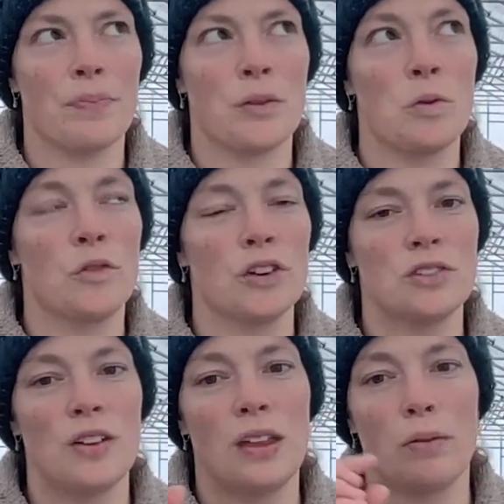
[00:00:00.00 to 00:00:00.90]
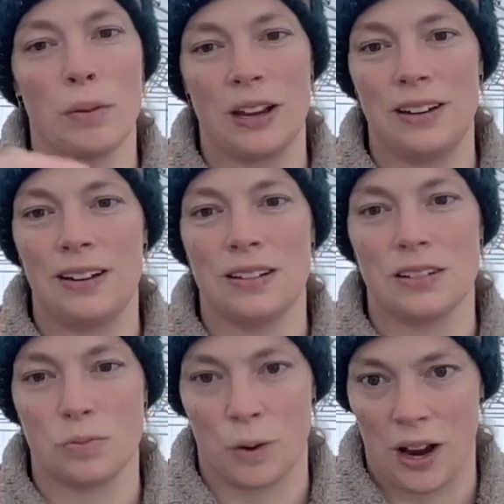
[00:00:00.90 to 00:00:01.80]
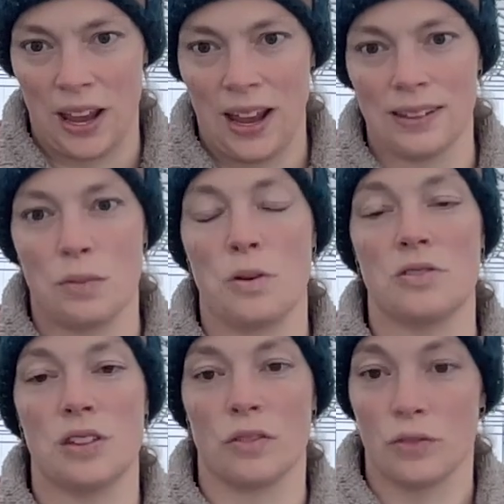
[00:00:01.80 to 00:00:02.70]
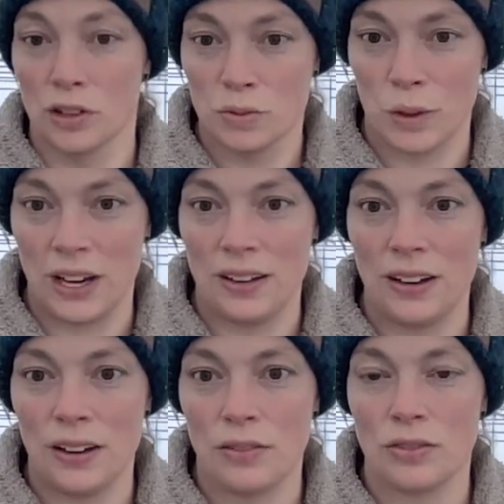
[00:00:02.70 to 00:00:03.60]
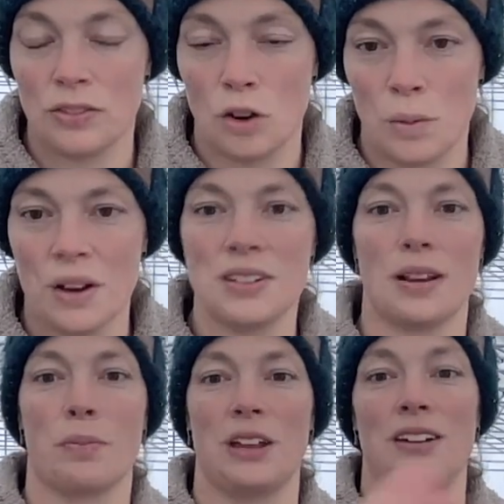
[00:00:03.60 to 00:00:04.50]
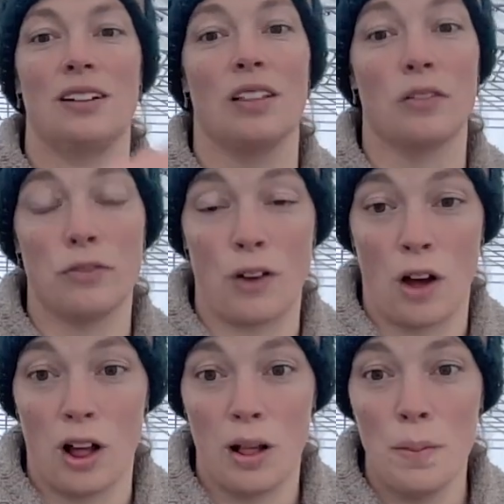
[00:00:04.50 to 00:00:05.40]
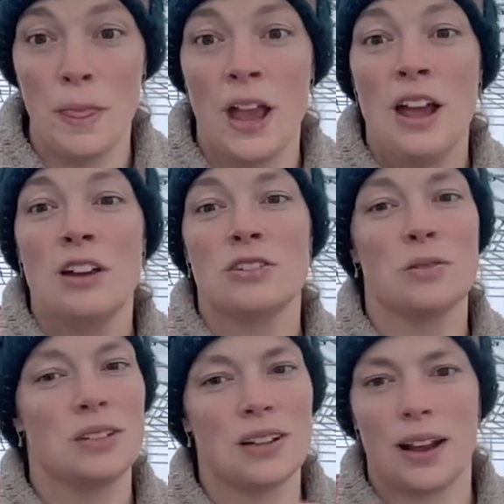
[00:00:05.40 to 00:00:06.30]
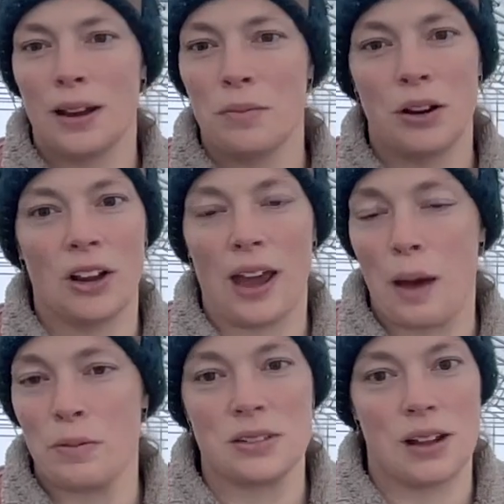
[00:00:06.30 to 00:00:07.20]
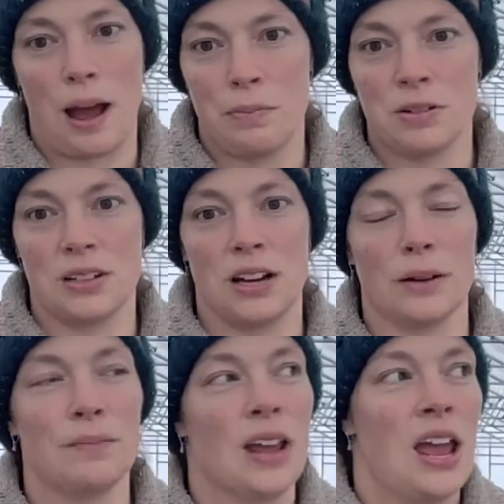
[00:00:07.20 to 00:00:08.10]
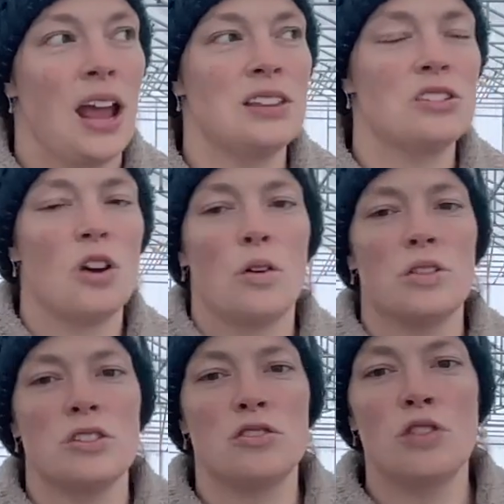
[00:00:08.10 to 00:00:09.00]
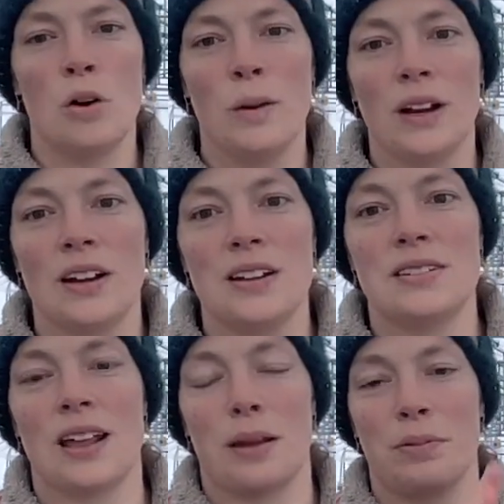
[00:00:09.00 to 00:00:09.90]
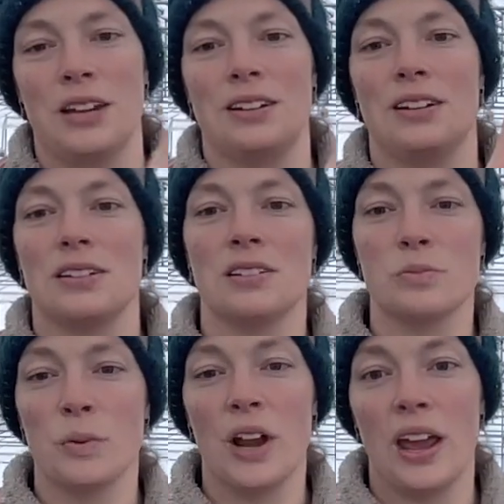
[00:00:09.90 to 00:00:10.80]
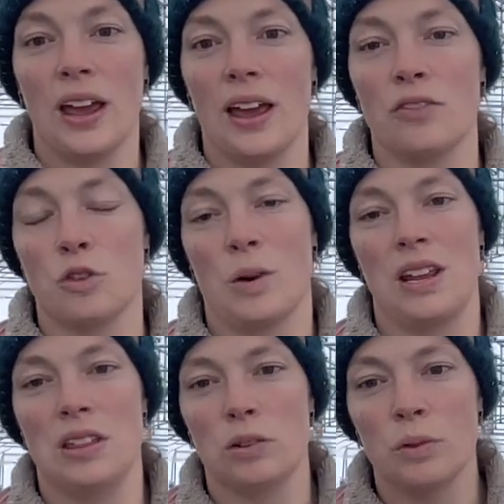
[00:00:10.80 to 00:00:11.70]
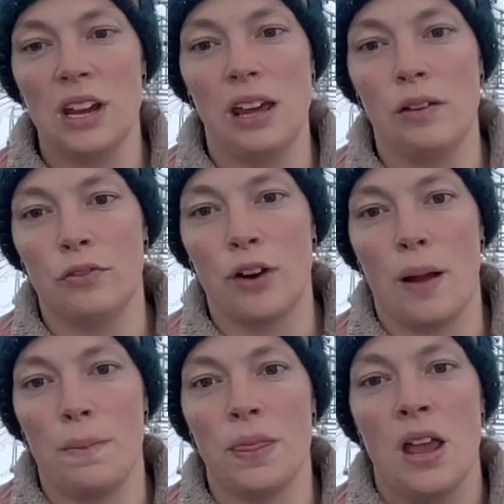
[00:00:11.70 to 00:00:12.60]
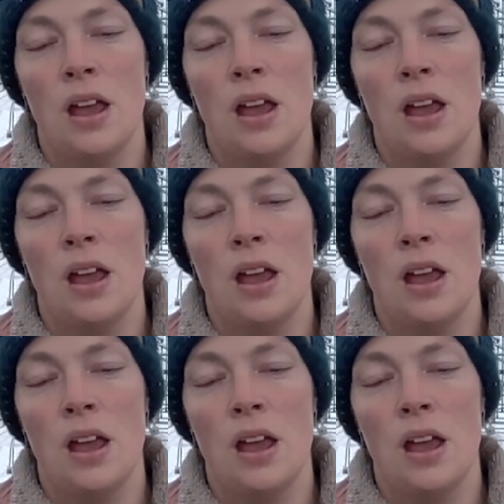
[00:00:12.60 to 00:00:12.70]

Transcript: well, first of all, they were planted in the spring, as opposed to the first planting of snowberries I planted in the fall. So it's not comparing apples to apples here. And so the snowberries that I planted in the spring of 23 from